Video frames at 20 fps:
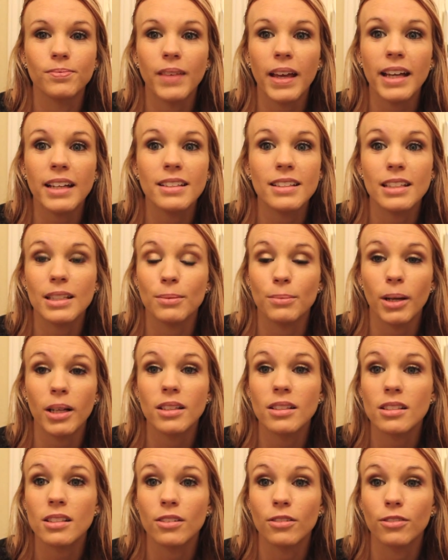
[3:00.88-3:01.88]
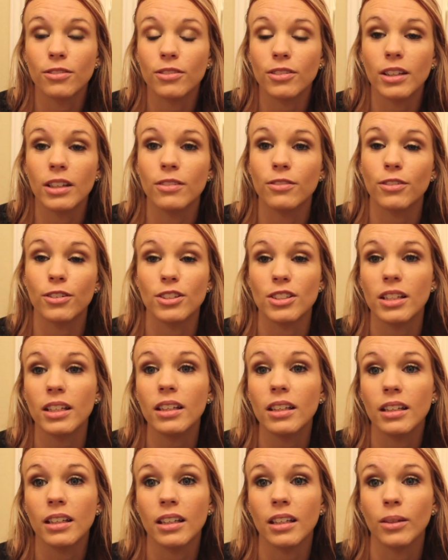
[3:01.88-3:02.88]
18 months of
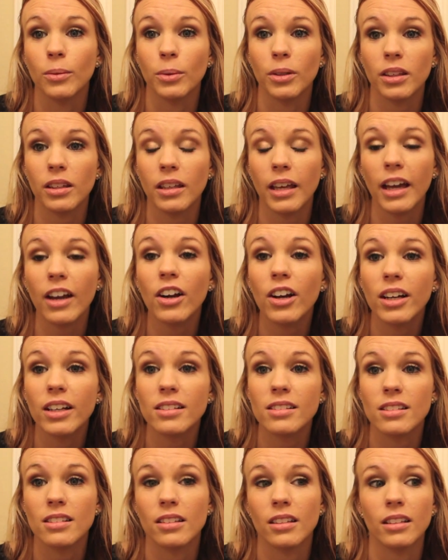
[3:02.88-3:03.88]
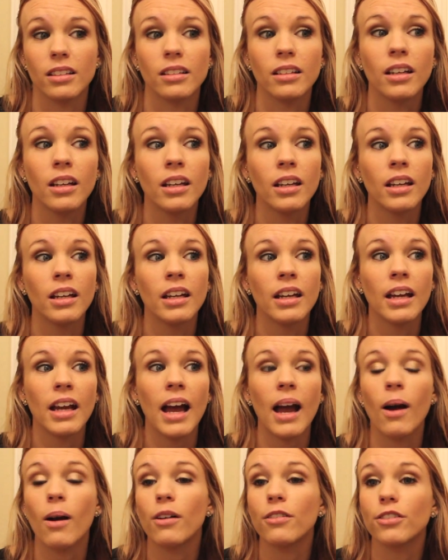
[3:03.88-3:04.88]
infertility with Karis, and then
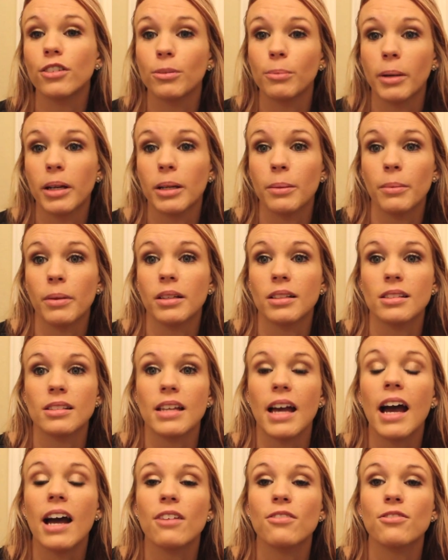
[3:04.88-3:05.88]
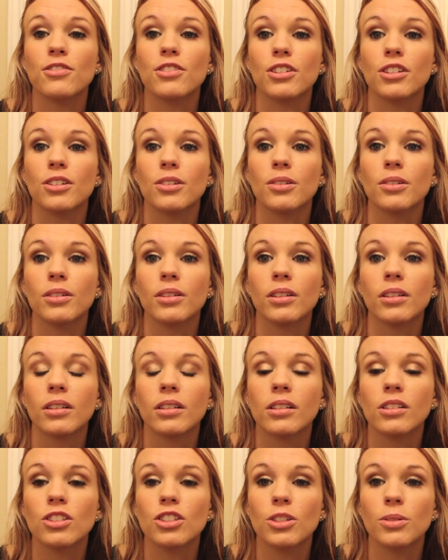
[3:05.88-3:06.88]
however many months after
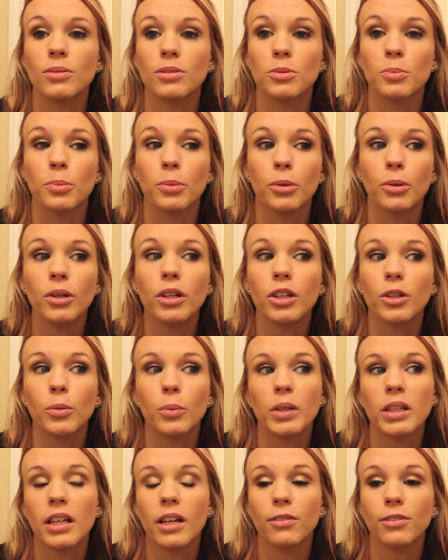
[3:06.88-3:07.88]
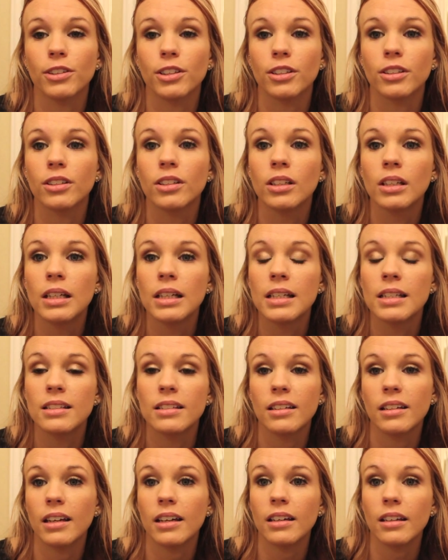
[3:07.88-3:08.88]
she was born we never
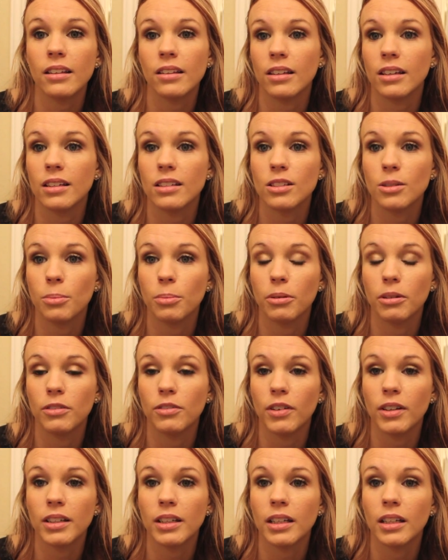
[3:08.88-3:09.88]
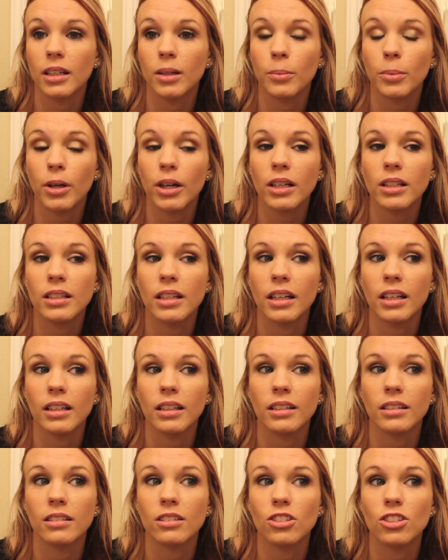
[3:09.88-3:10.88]
did anything to prevent getting pregnant,
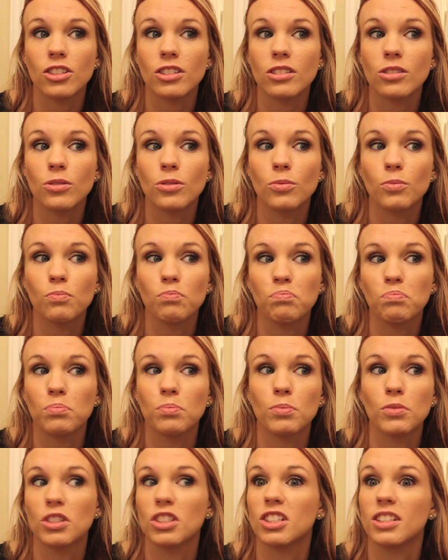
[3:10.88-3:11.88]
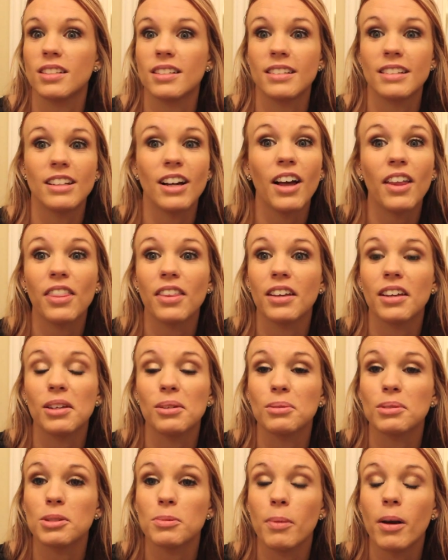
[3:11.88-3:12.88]
and just did not think
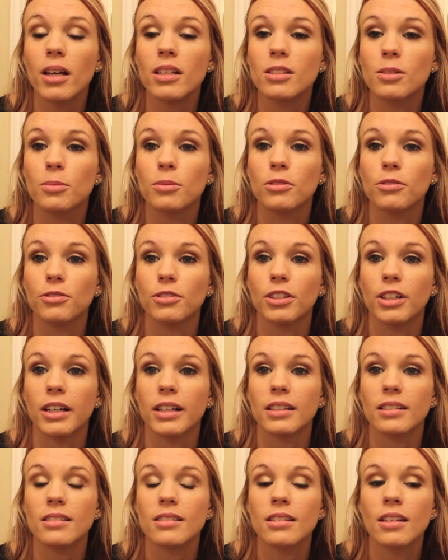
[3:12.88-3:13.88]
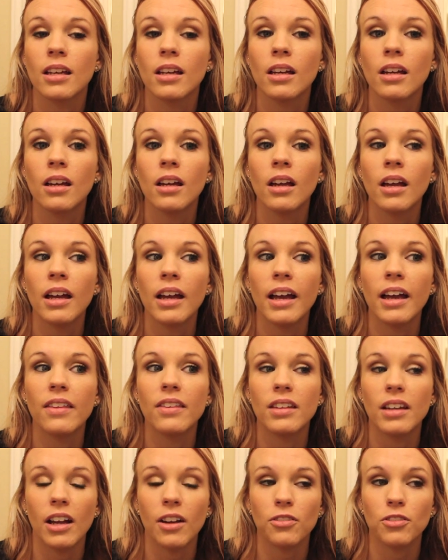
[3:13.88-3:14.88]
it was possible for us. And
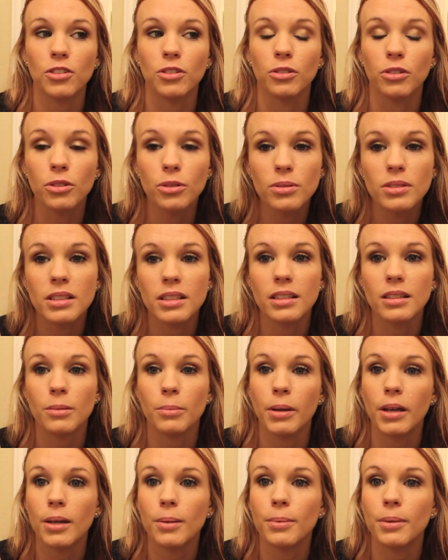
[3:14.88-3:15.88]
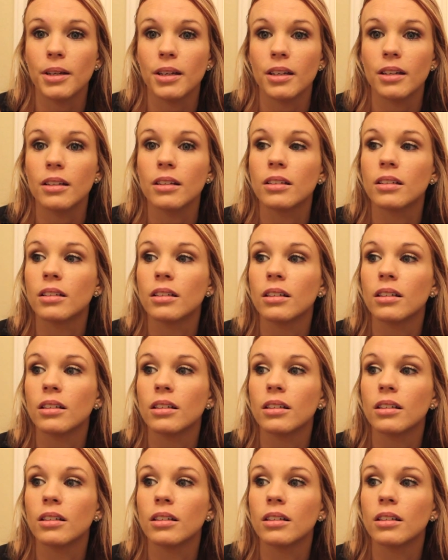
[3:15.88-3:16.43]
then after losing the baby